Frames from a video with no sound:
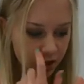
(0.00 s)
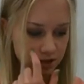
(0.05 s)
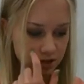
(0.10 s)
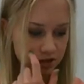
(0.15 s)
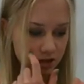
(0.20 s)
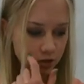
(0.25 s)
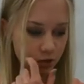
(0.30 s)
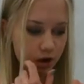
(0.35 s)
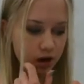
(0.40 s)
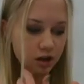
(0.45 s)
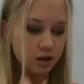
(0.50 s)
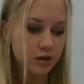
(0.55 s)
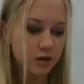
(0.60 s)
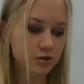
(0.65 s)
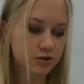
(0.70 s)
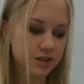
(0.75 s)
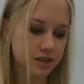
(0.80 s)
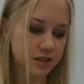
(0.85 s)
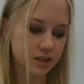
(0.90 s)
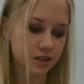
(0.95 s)
So, what
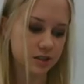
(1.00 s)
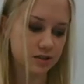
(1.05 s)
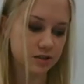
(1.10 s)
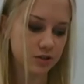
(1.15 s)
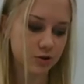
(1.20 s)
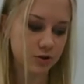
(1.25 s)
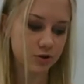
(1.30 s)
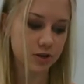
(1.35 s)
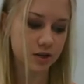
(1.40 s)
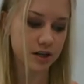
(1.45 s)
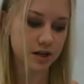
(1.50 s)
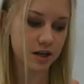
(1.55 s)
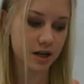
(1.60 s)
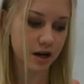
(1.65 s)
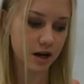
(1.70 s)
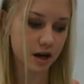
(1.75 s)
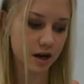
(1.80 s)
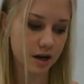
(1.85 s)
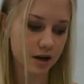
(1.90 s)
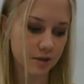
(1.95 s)
clues in this
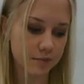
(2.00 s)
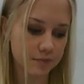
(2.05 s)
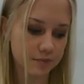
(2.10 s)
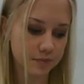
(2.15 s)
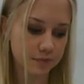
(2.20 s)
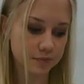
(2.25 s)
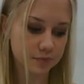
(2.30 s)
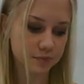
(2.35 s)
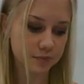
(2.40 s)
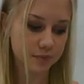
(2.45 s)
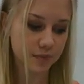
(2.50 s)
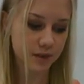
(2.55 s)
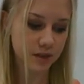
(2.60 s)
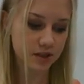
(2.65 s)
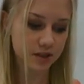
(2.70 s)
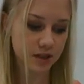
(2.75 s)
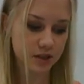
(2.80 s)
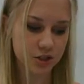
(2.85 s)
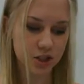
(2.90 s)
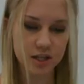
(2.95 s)
story um,
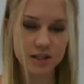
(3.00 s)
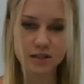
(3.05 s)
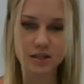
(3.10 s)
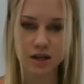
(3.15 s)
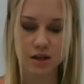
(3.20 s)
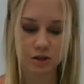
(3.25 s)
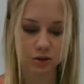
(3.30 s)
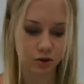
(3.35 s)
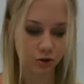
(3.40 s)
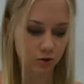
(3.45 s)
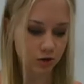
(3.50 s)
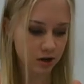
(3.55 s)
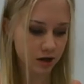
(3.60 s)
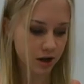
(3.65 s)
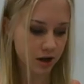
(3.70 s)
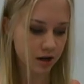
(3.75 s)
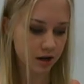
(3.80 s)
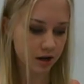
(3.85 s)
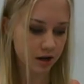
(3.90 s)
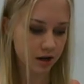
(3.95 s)
suggest that
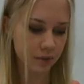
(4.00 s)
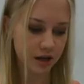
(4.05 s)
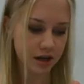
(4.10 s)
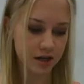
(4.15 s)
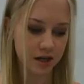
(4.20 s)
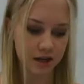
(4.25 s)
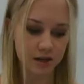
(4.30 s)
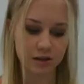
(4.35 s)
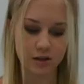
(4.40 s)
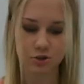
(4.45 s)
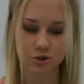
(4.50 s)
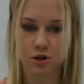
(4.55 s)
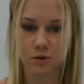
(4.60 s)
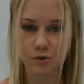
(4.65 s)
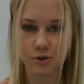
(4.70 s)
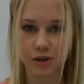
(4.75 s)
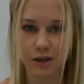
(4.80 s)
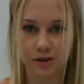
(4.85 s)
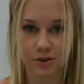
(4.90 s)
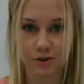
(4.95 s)
Laura might get into
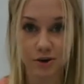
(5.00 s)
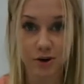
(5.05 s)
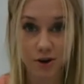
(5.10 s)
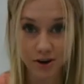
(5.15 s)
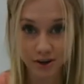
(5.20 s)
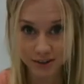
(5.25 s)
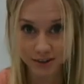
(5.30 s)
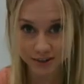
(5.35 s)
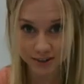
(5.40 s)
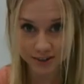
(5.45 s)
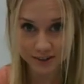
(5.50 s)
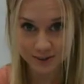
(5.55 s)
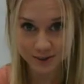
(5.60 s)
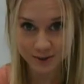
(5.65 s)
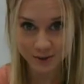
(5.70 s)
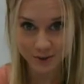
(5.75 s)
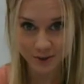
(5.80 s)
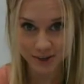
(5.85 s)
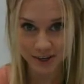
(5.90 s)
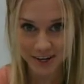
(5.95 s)
trouble later on in this
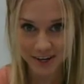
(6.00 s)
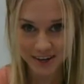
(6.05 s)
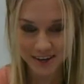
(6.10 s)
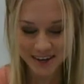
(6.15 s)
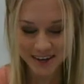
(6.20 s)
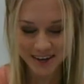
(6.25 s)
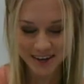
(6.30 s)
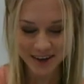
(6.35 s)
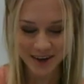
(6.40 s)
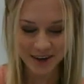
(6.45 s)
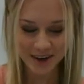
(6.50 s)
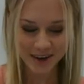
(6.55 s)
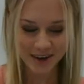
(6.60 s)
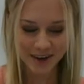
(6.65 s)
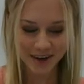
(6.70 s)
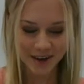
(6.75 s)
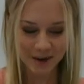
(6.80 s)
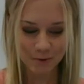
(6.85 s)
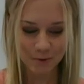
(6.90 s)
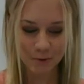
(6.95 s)
story
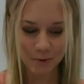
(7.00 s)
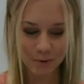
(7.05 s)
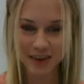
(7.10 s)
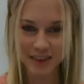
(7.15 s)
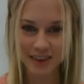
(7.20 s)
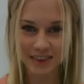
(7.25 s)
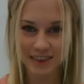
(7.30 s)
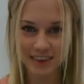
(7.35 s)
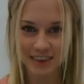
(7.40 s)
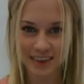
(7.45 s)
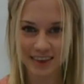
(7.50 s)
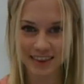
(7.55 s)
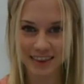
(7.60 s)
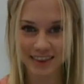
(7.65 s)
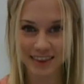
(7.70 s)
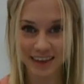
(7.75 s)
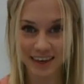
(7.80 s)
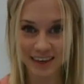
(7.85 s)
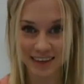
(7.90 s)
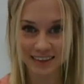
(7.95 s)
with
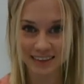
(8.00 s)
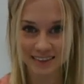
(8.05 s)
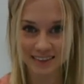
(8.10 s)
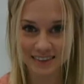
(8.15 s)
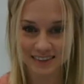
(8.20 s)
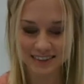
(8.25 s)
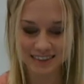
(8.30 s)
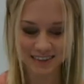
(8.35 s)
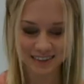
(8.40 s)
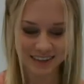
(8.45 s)
this?